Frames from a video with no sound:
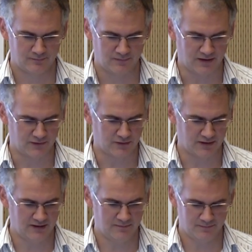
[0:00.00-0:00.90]
Let's try
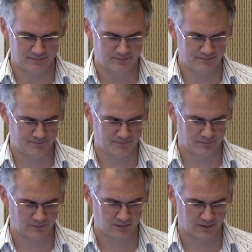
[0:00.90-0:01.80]
again.
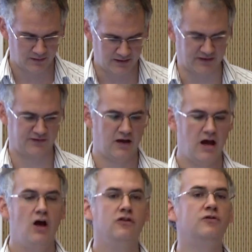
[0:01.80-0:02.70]
Yes.
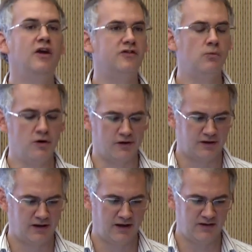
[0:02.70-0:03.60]
So does it
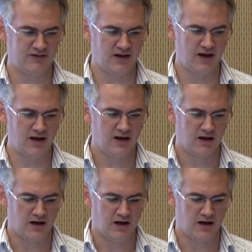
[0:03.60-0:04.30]
work? Can I say